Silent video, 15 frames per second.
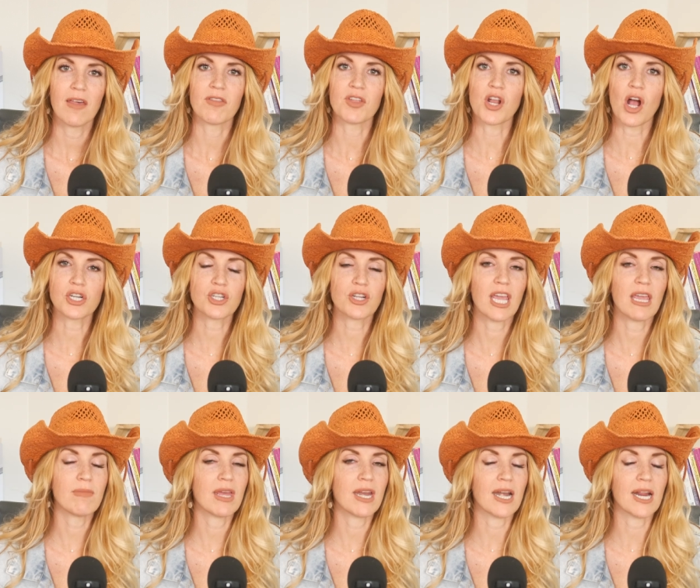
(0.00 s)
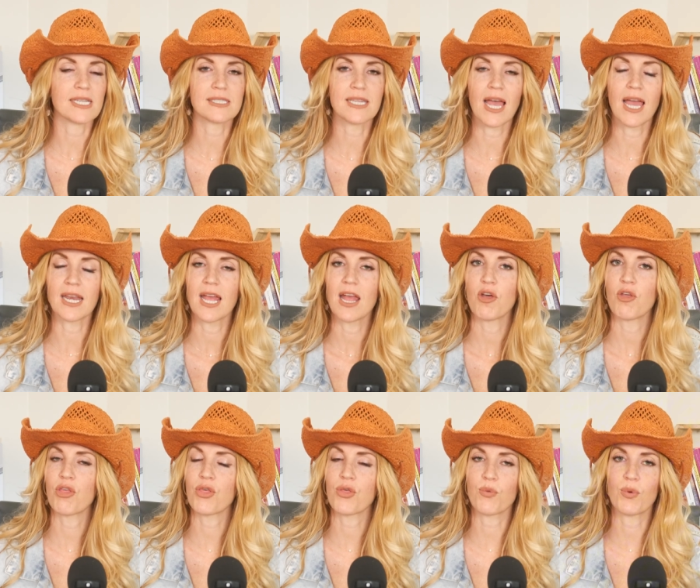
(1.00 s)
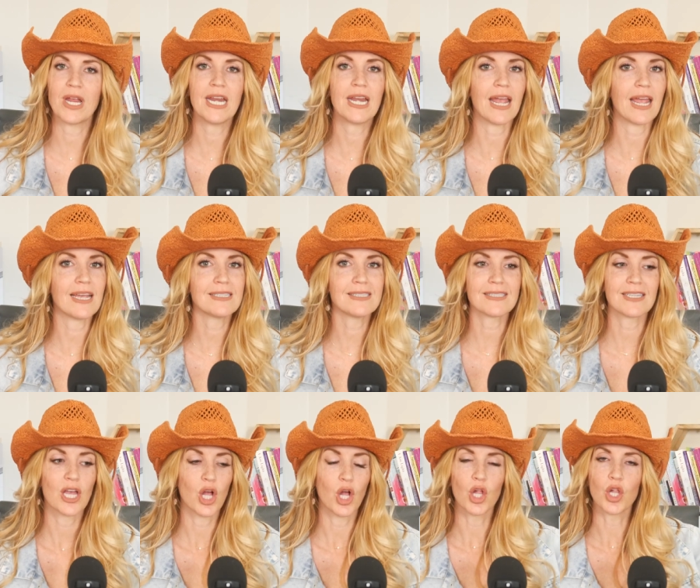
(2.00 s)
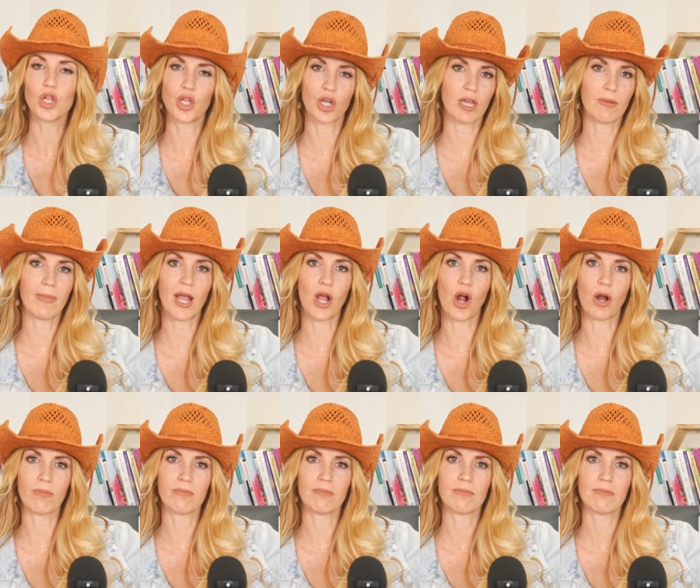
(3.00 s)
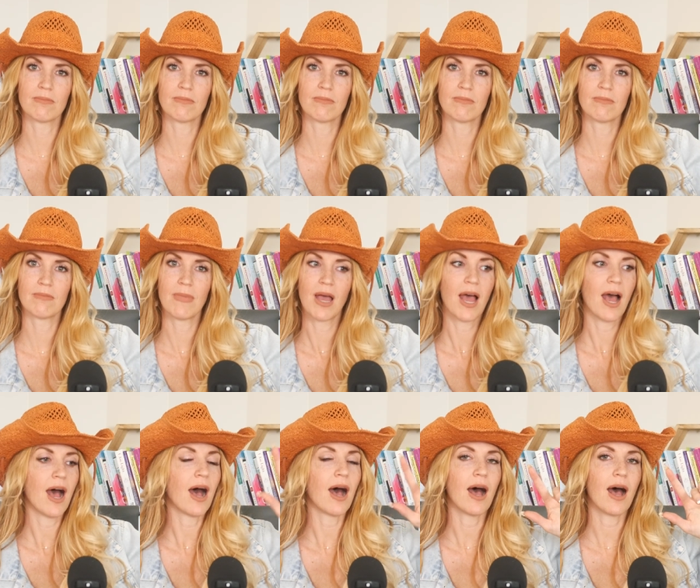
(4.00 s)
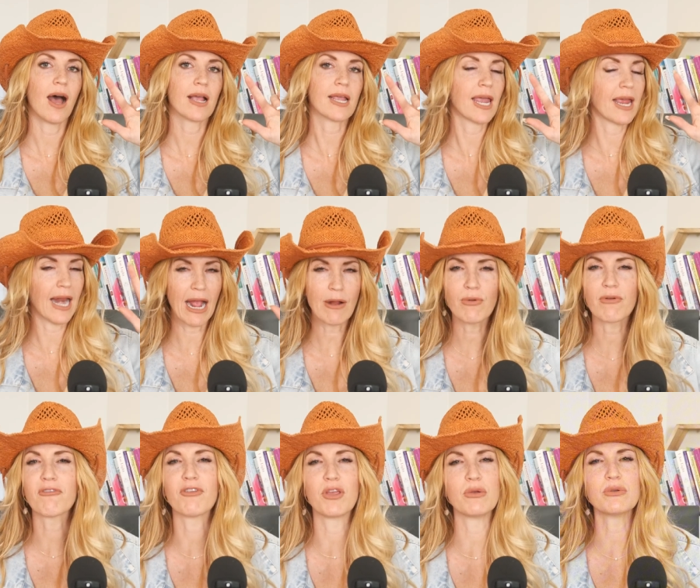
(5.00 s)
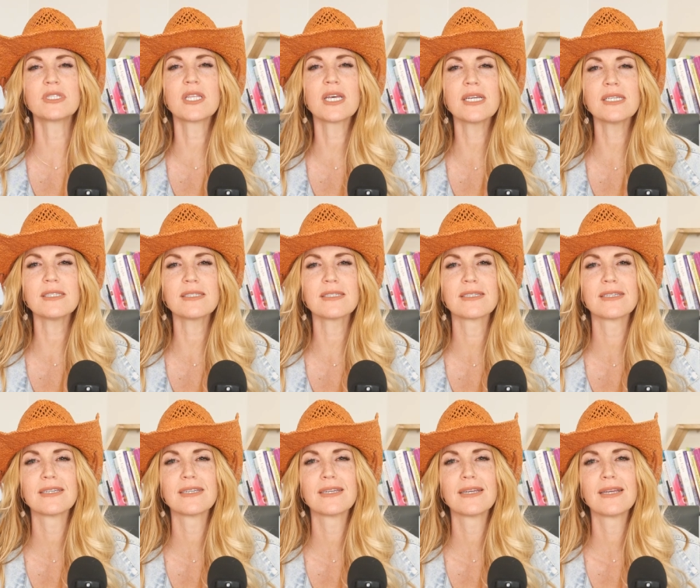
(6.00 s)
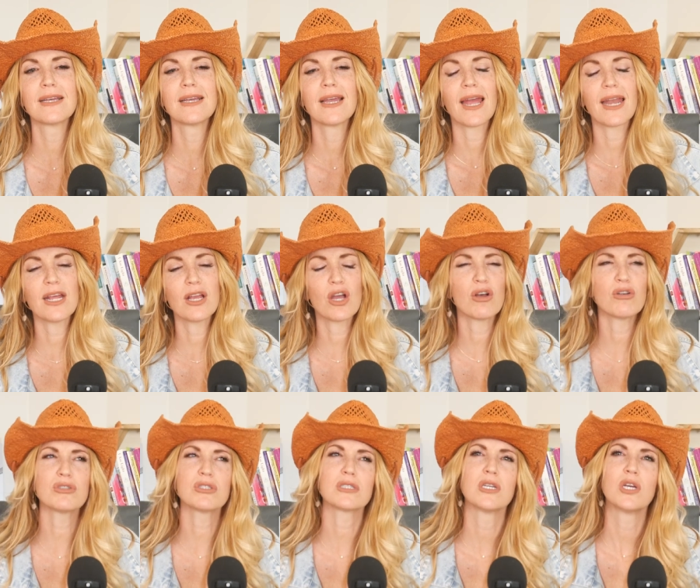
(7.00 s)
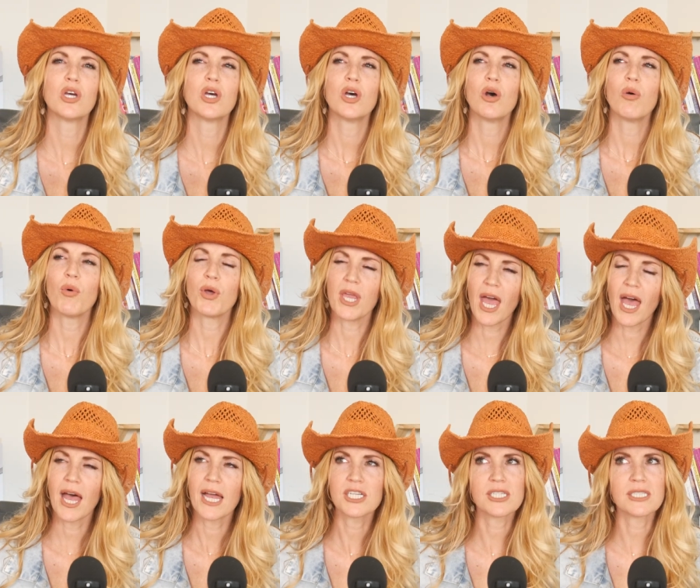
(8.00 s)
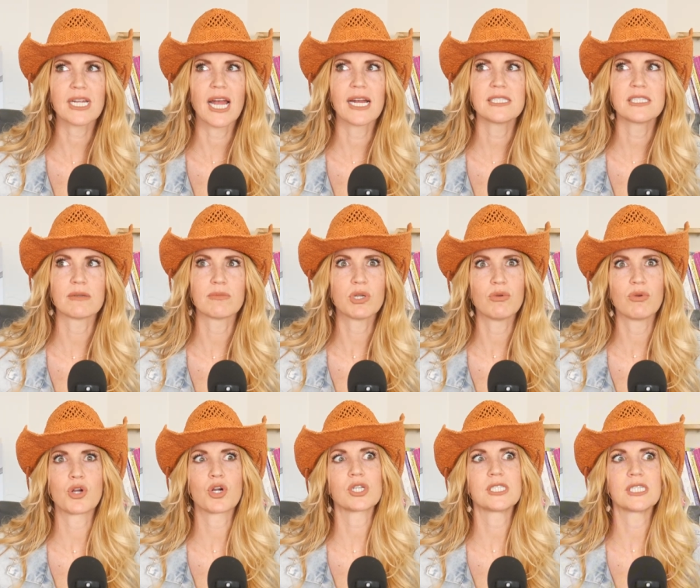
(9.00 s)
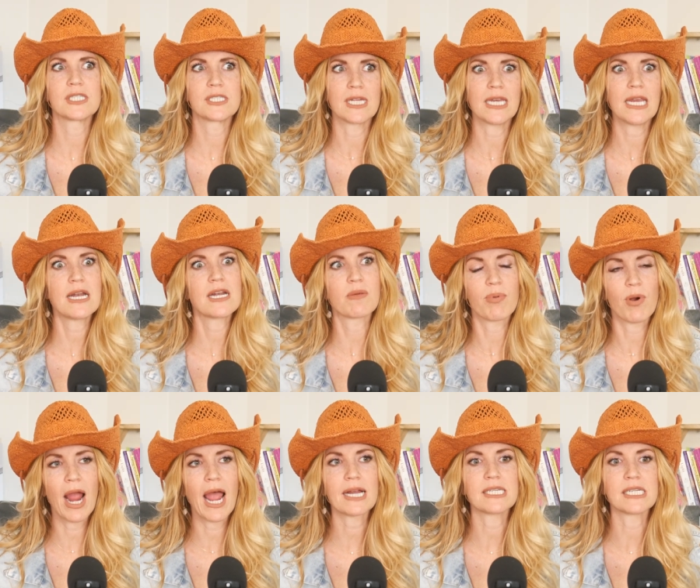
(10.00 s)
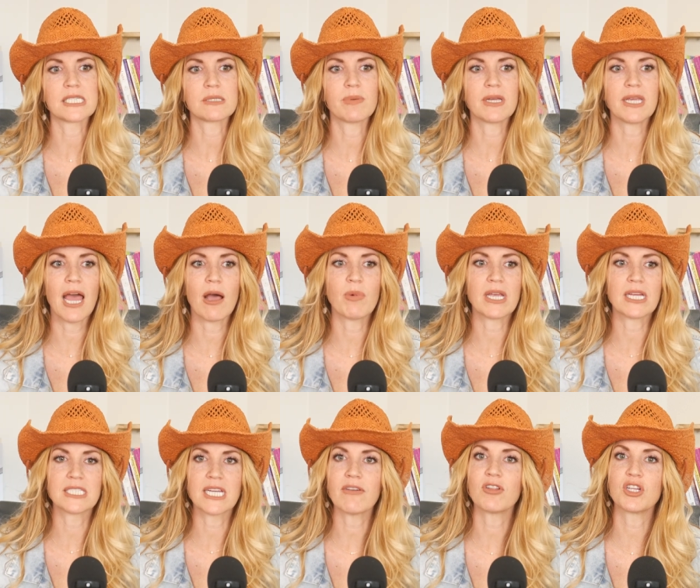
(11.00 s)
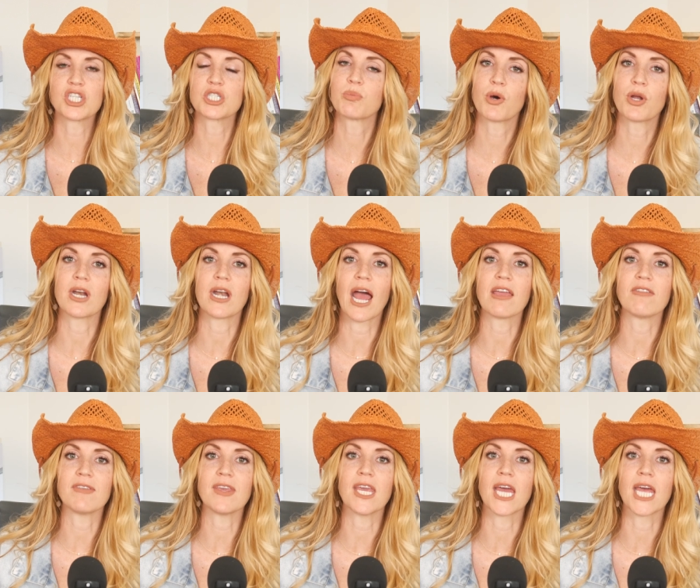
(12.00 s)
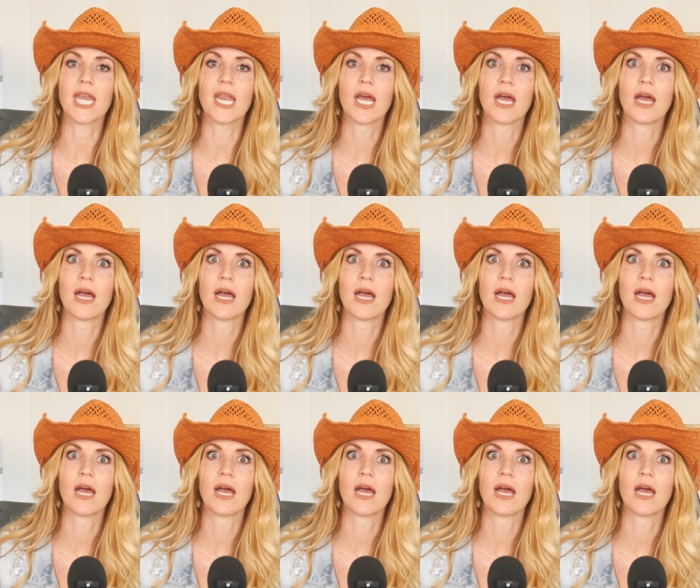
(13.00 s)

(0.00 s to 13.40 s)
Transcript: The doctor came in and I said, Three days, look at my arm. Can I refuse this? And he goes, Well, yeah, I just had some new nurses that needed a practice, but yeah, we can definitely just put an IV in.